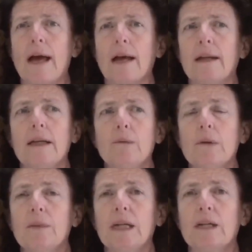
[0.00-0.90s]
and he
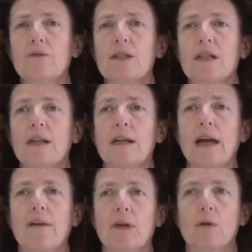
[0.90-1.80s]
would be interested in
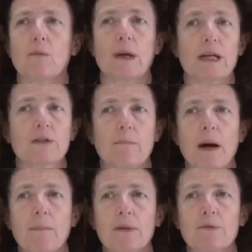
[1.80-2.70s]
having you make some
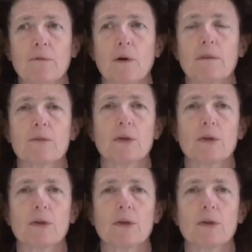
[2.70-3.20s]
puppets for him,